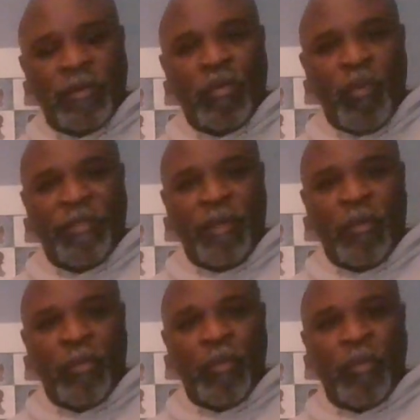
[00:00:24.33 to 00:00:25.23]
with you.
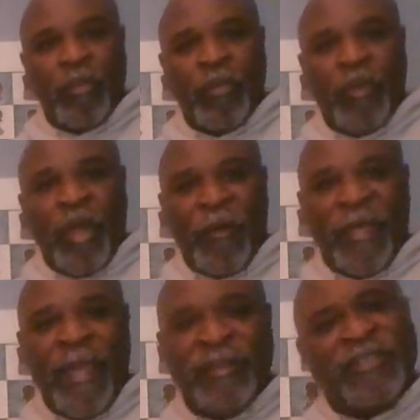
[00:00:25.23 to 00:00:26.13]

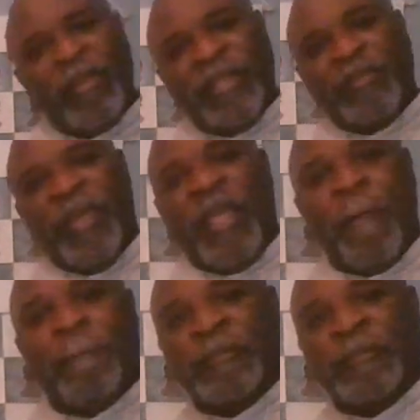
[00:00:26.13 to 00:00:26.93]
Okay, so let's begin.